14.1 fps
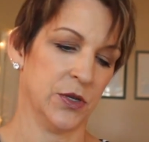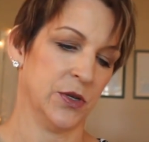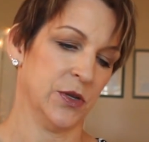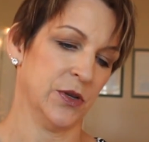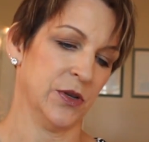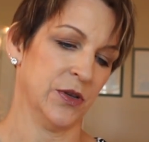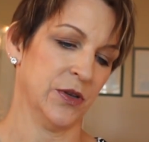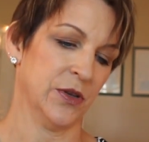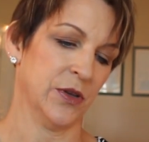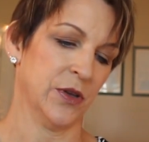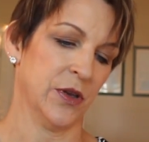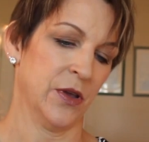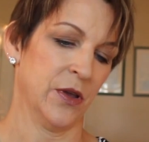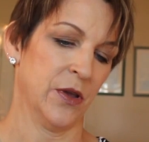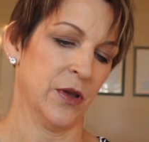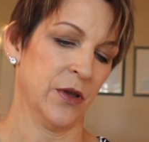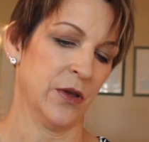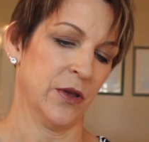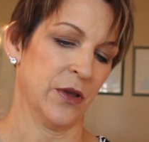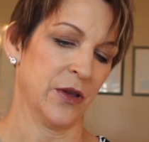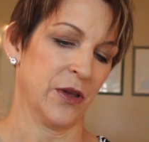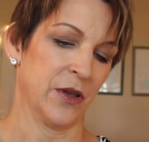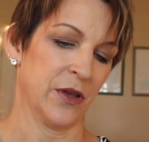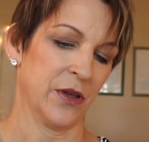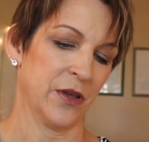Nobody speaks.